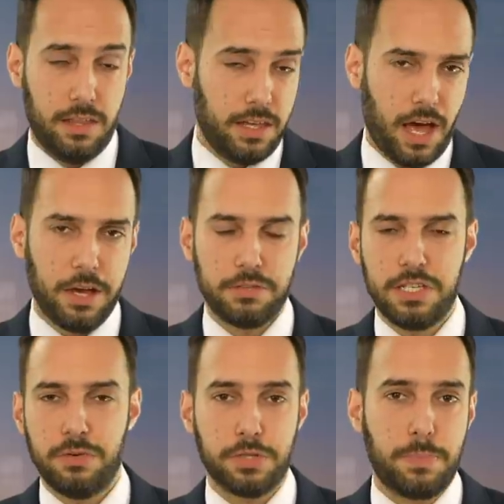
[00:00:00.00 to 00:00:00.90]
The
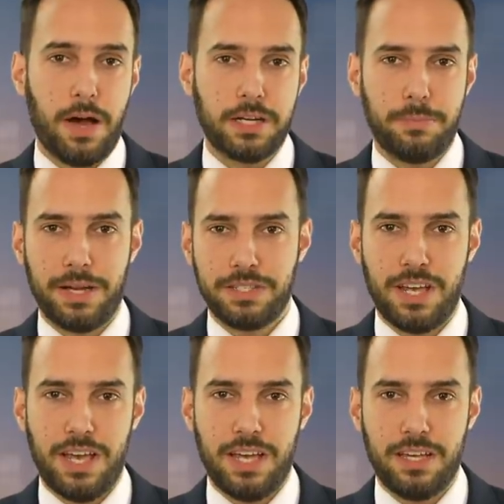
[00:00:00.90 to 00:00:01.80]
IOC responded by
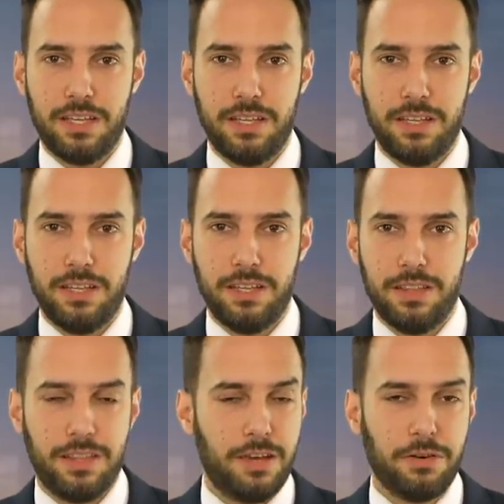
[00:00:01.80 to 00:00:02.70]
saying,
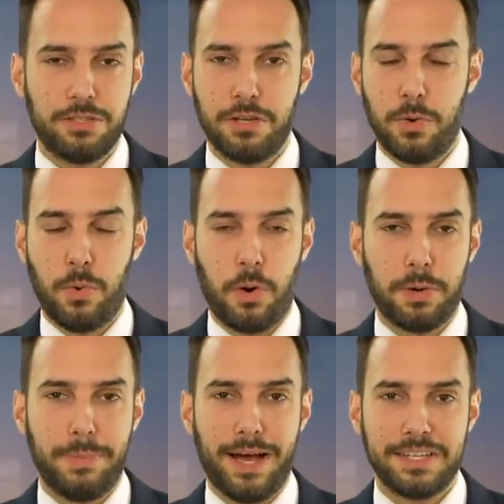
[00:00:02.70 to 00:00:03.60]
"There is no war
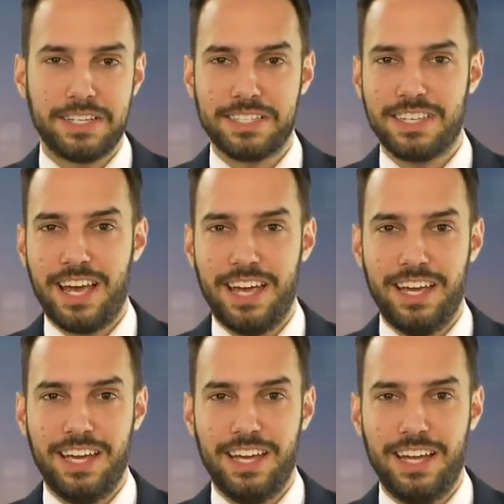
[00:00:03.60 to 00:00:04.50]
in Ba Sing Se."